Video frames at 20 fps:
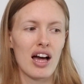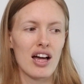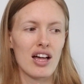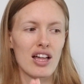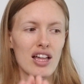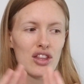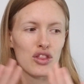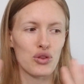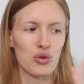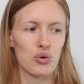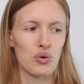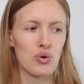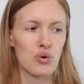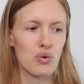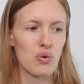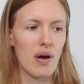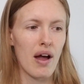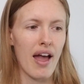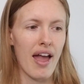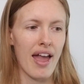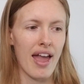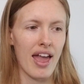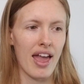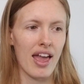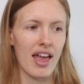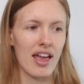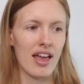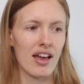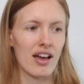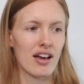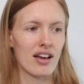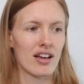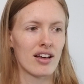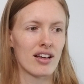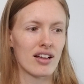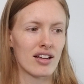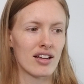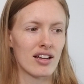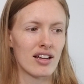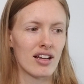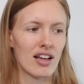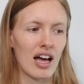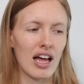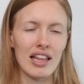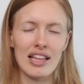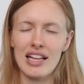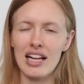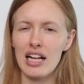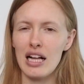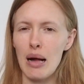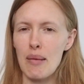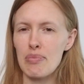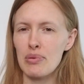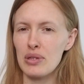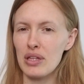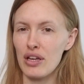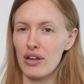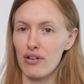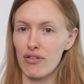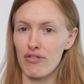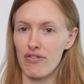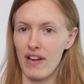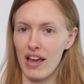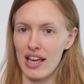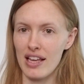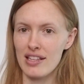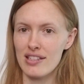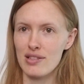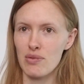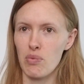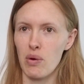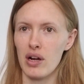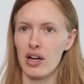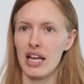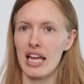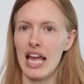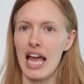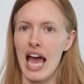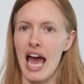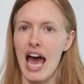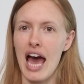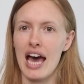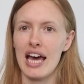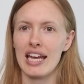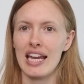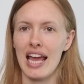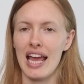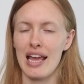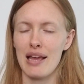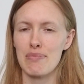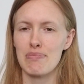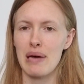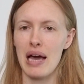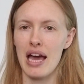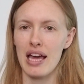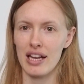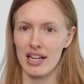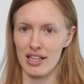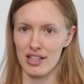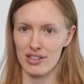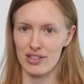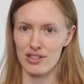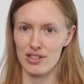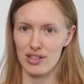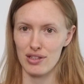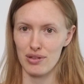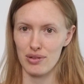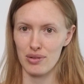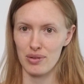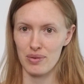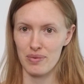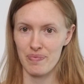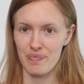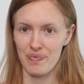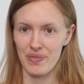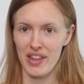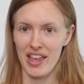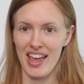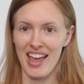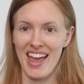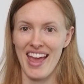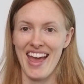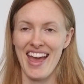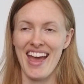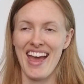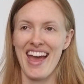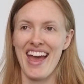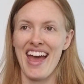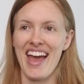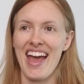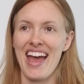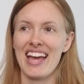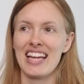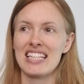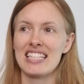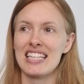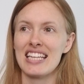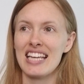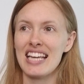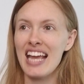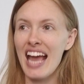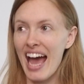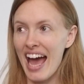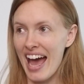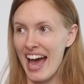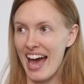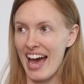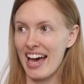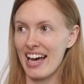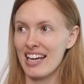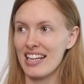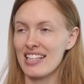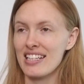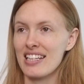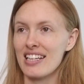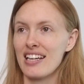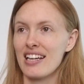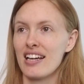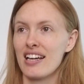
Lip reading: through a couple year phase where he had a petting zoo. And he had,